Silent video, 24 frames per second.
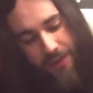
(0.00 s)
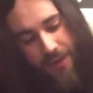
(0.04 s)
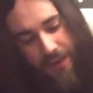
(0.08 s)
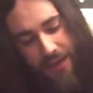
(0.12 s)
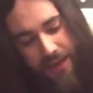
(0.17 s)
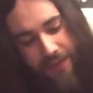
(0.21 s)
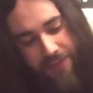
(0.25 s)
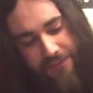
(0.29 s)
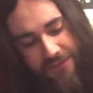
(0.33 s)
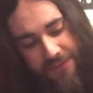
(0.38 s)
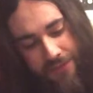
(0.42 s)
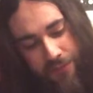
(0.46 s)
I
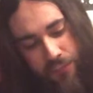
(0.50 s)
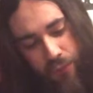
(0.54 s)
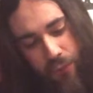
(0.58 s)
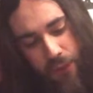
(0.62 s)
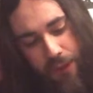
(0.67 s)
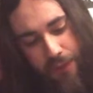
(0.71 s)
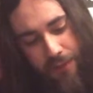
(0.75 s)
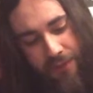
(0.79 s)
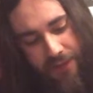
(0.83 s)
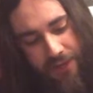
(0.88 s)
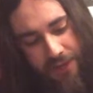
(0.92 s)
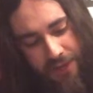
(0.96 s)
have some
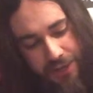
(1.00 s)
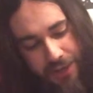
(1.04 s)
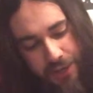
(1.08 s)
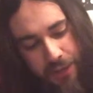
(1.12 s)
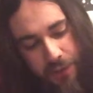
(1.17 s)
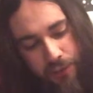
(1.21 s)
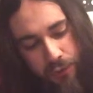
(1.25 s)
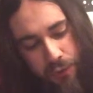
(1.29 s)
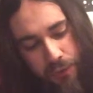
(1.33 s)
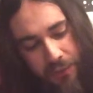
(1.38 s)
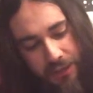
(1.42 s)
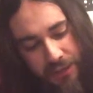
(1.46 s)
grammar here,
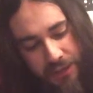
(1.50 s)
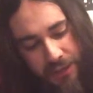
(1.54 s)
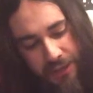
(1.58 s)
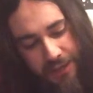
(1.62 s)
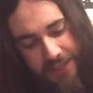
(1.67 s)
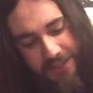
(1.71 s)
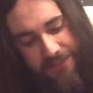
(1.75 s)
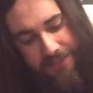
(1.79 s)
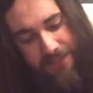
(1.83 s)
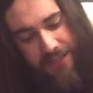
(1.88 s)
Romanized,